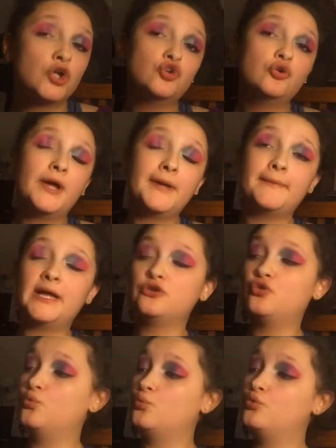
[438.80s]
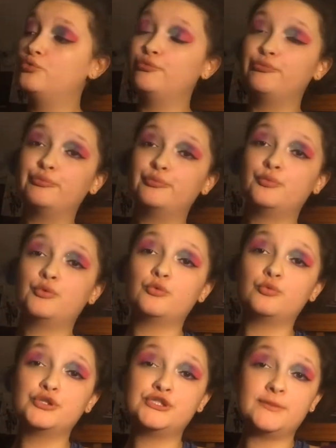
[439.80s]
you came out the womb
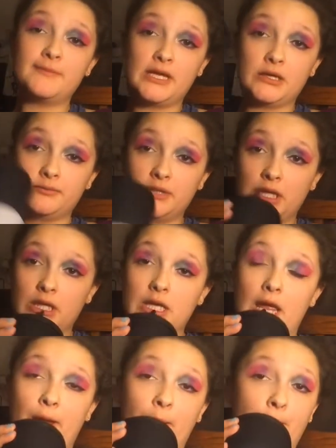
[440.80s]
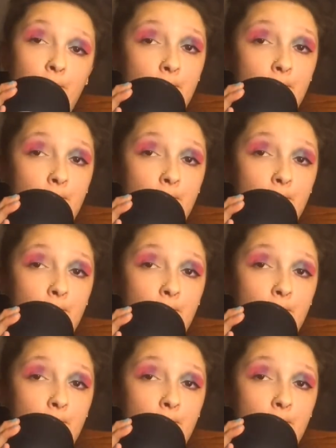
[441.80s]
with your makeup did, like,